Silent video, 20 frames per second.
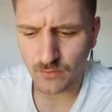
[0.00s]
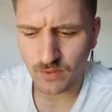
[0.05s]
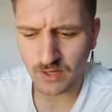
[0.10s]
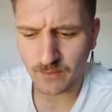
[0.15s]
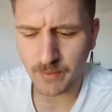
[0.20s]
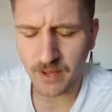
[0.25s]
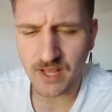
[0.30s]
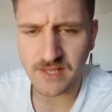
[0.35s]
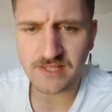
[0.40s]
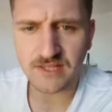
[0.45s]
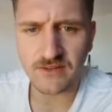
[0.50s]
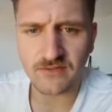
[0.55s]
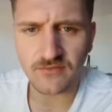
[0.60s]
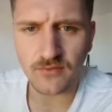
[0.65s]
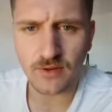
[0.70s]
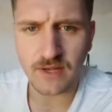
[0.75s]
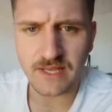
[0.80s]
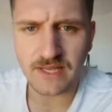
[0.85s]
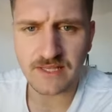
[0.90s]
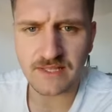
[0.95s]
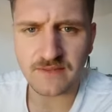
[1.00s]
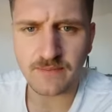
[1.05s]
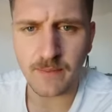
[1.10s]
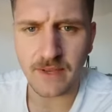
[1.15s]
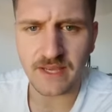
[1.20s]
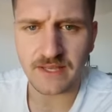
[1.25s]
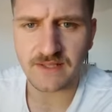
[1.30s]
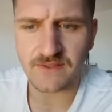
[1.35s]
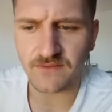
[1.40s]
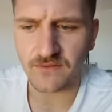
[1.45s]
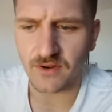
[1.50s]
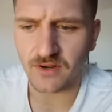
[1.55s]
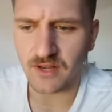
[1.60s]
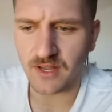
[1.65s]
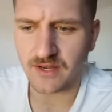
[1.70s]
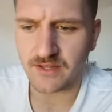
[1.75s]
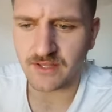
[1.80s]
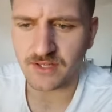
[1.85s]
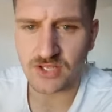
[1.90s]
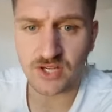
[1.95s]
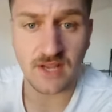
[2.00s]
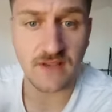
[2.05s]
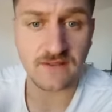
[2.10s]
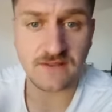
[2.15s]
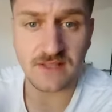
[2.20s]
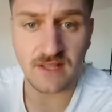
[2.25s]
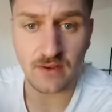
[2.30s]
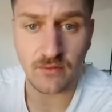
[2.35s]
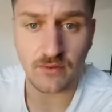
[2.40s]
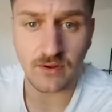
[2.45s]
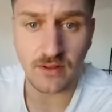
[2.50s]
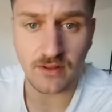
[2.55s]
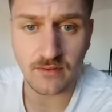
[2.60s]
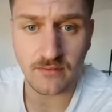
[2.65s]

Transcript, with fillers: Well, a positive release means for a lot of the chefs that,